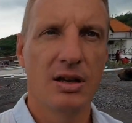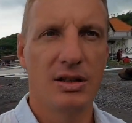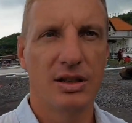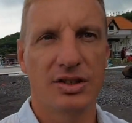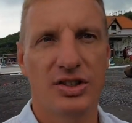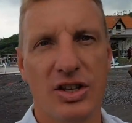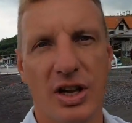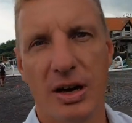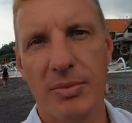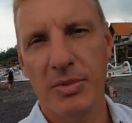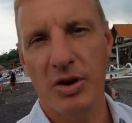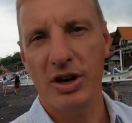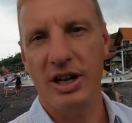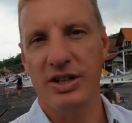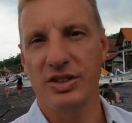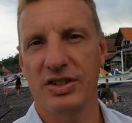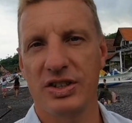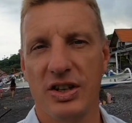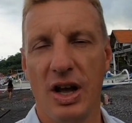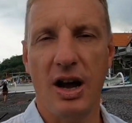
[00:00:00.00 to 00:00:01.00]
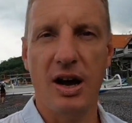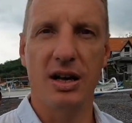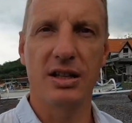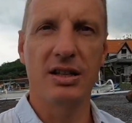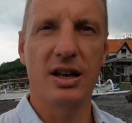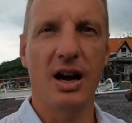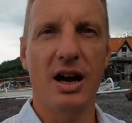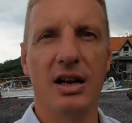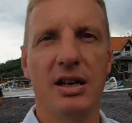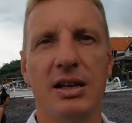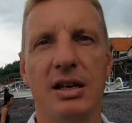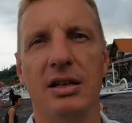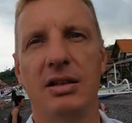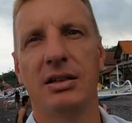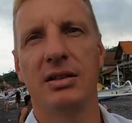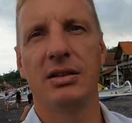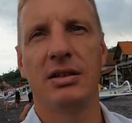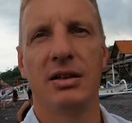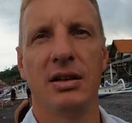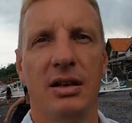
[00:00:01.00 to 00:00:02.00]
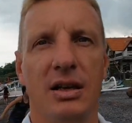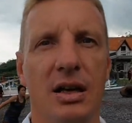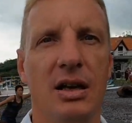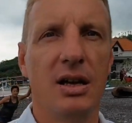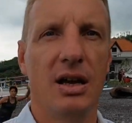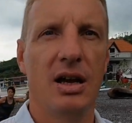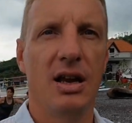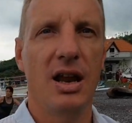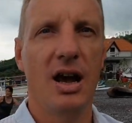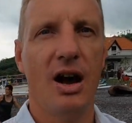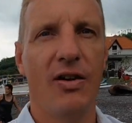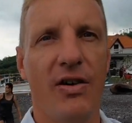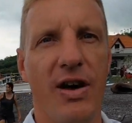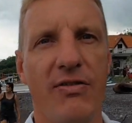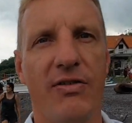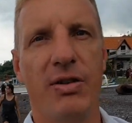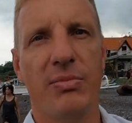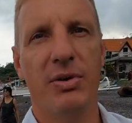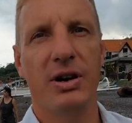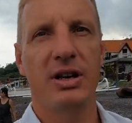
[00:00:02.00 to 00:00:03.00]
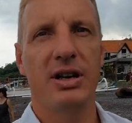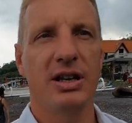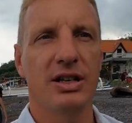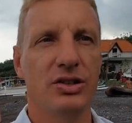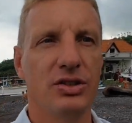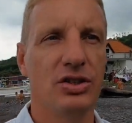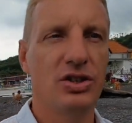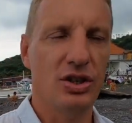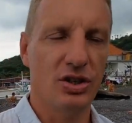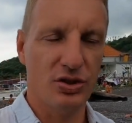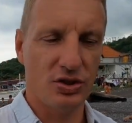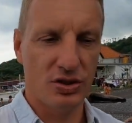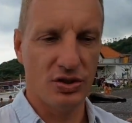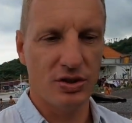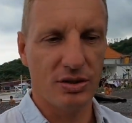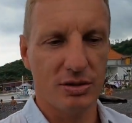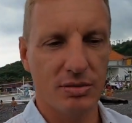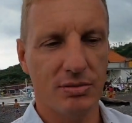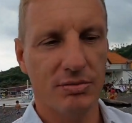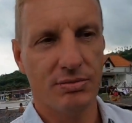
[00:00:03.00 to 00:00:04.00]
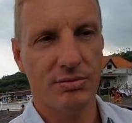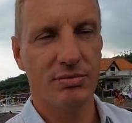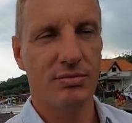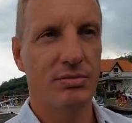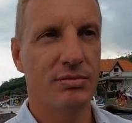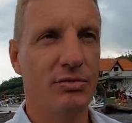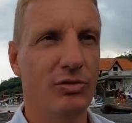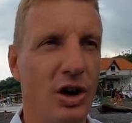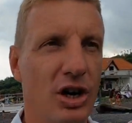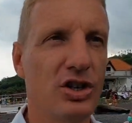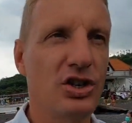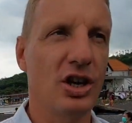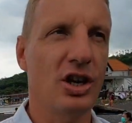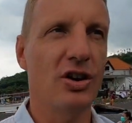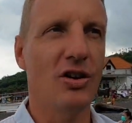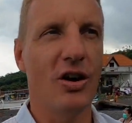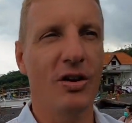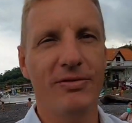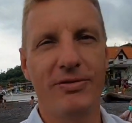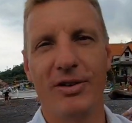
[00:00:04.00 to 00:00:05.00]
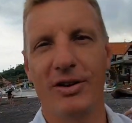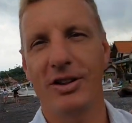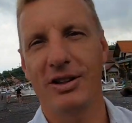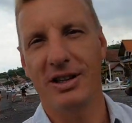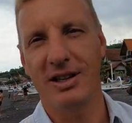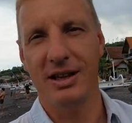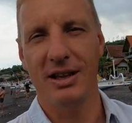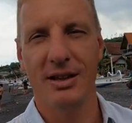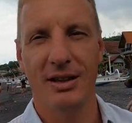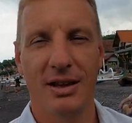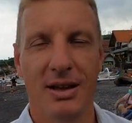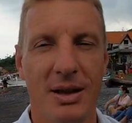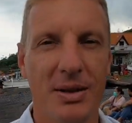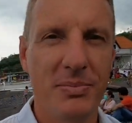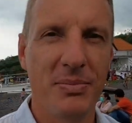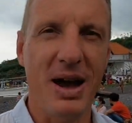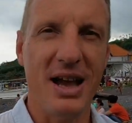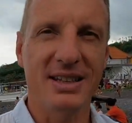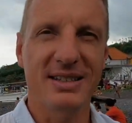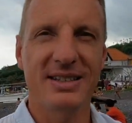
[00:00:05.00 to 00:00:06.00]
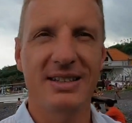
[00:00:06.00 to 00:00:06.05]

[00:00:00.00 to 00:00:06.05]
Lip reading: the ceremonies are done, and now everybody is just washing off all the bad